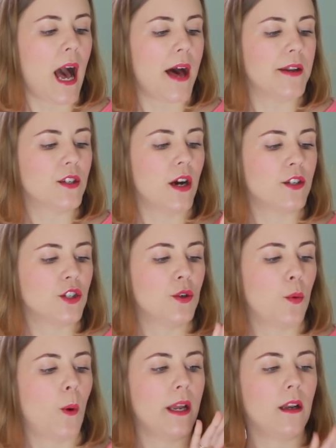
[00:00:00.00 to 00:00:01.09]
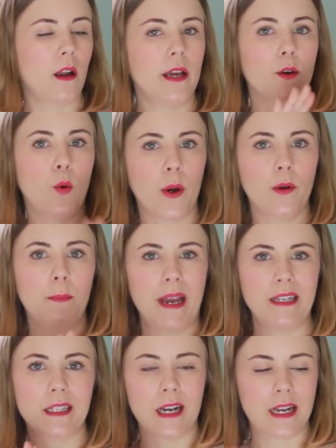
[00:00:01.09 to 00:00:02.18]
And I do quite like
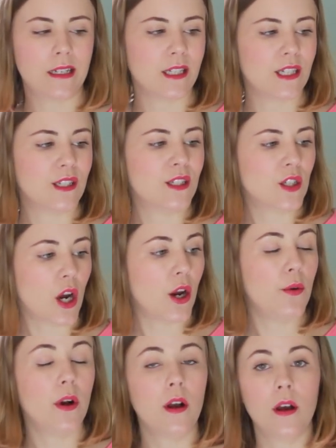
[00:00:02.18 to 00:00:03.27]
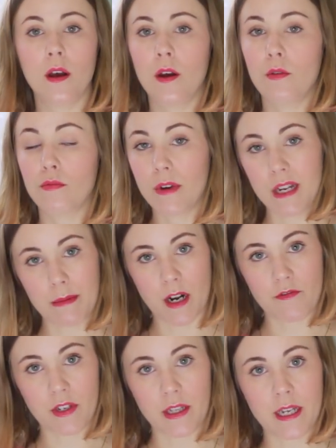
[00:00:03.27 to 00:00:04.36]
oil-based cleansers. So, really been
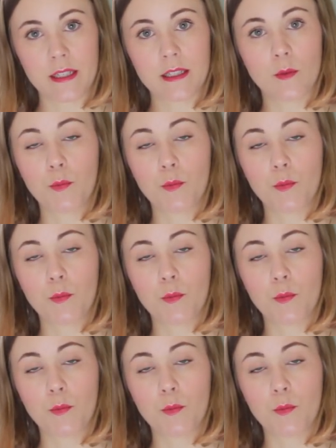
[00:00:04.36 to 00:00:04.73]
loving this.